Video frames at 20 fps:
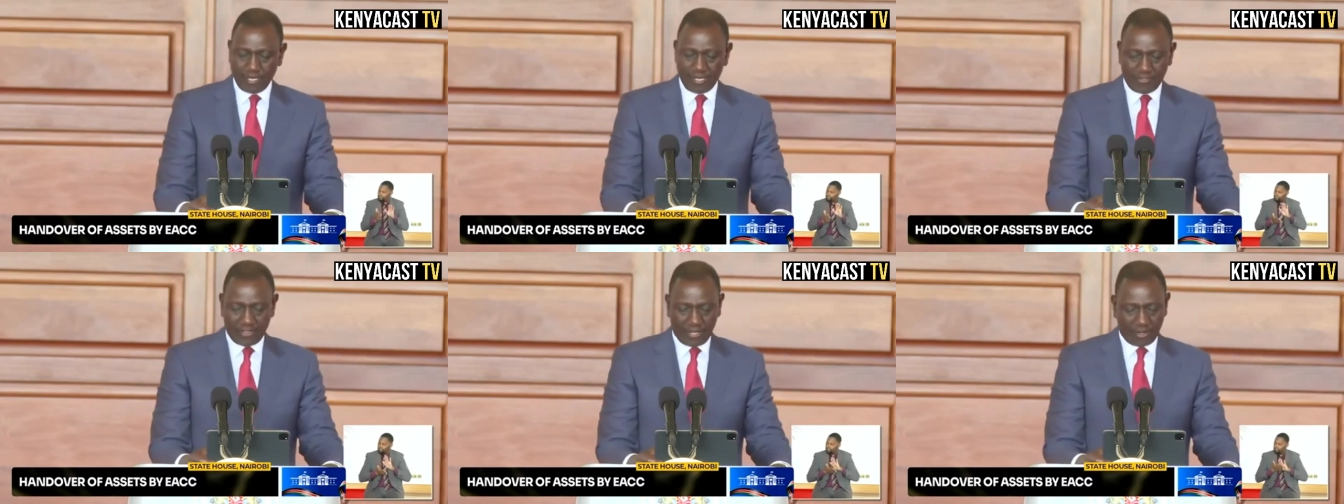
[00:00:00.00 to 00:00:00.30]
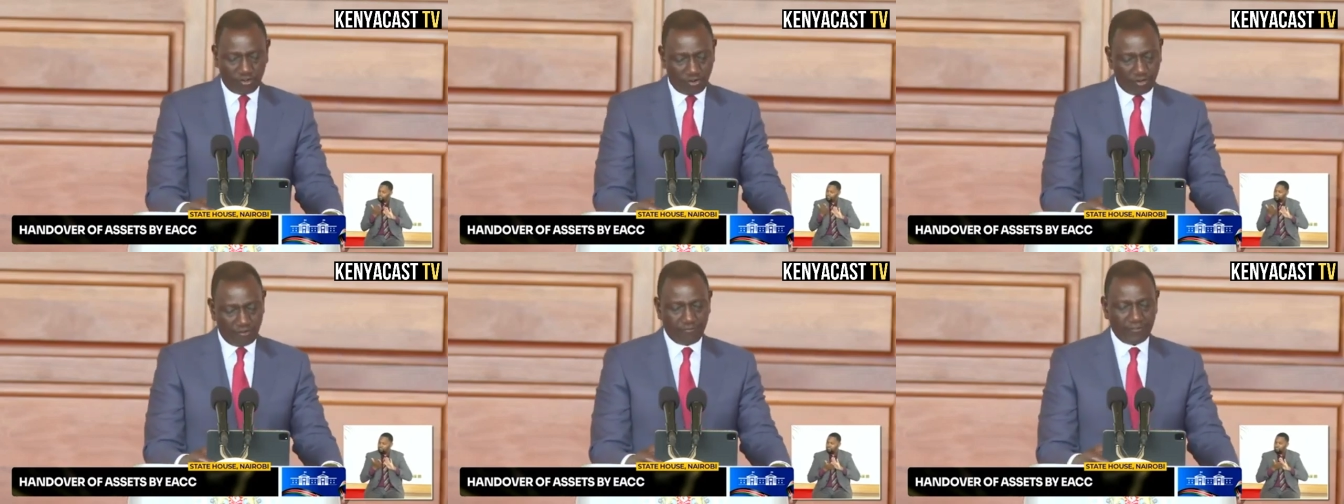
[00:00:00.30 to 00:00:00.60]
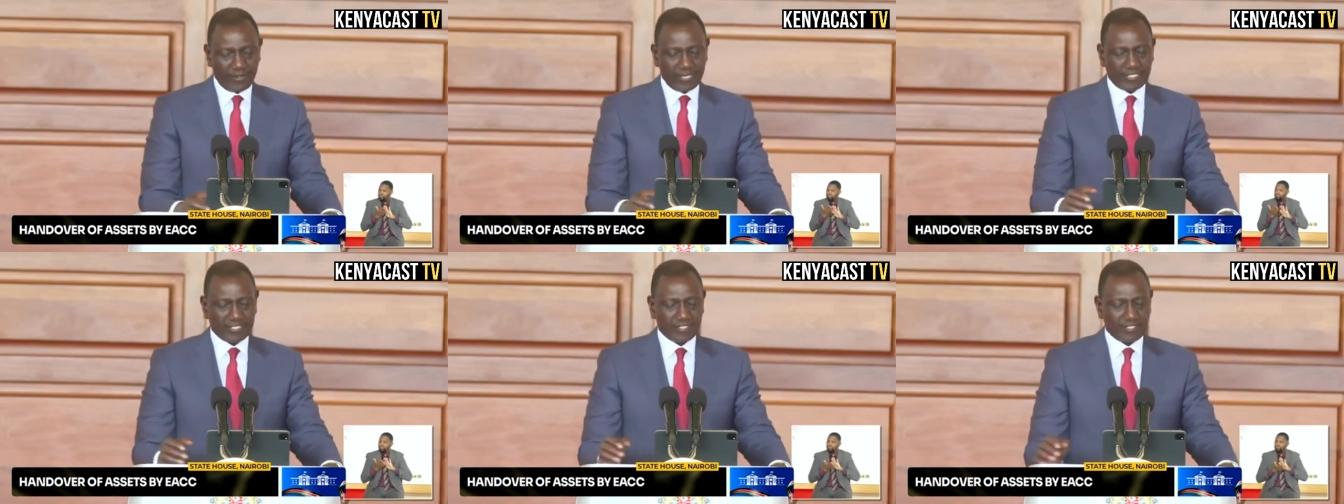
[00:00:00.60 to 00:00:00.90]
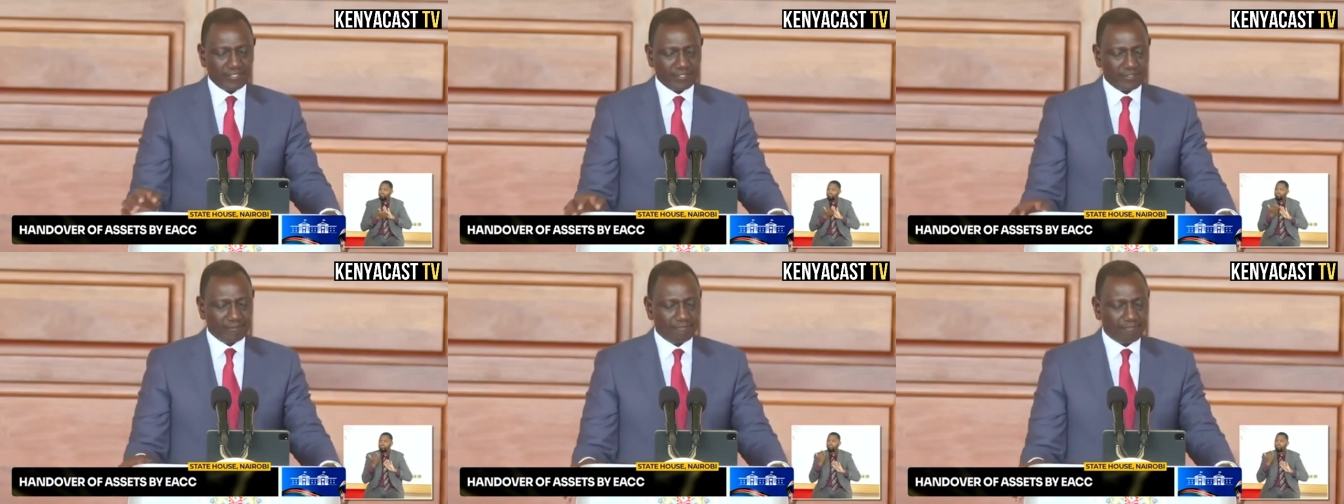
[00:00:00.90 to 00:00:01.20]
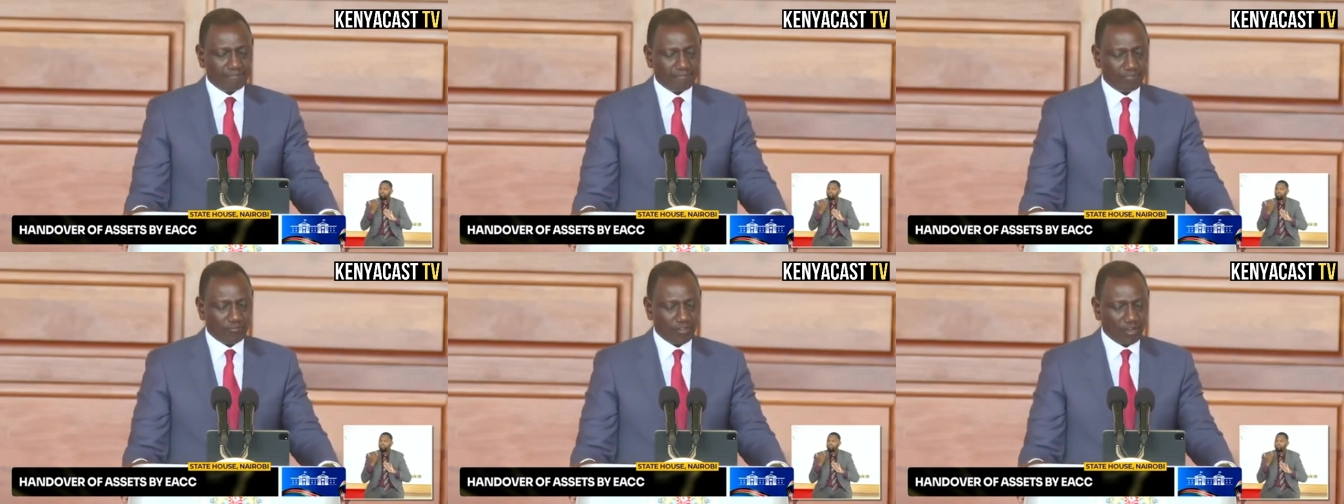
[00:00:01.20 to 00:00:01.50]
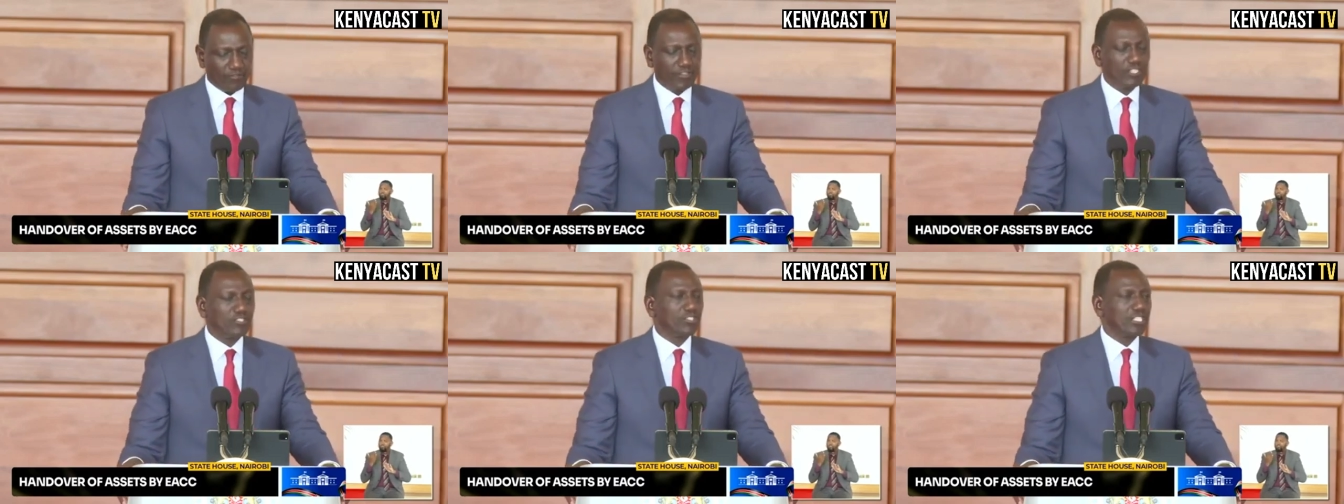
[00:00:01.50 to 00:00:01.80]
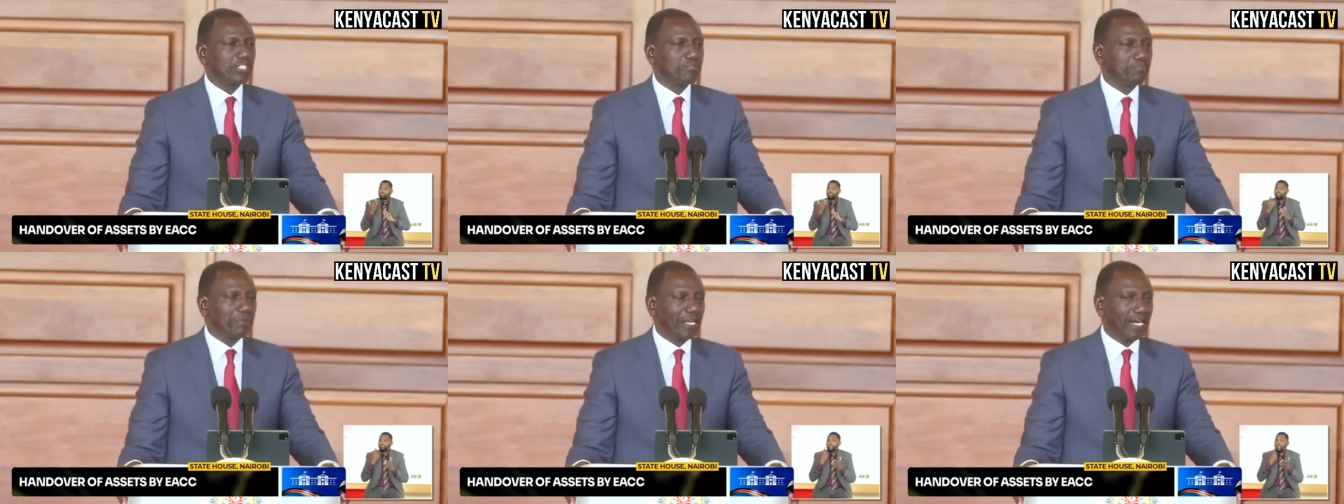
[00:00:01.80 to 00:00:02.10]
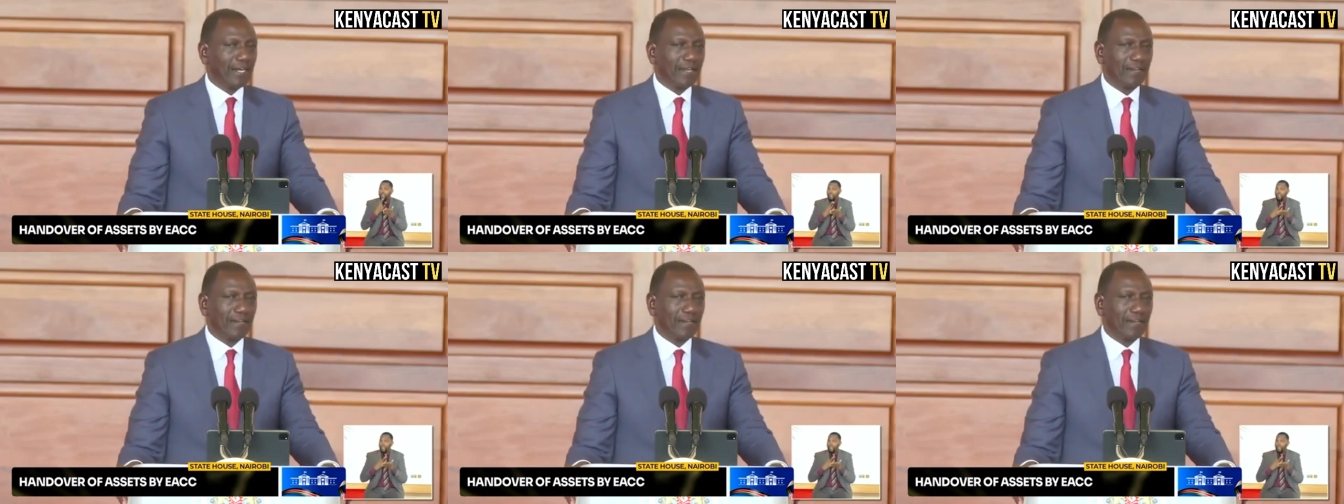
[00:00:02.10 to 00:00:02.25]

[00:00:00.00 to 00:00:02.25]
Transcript: the Conflict of Interest Bill.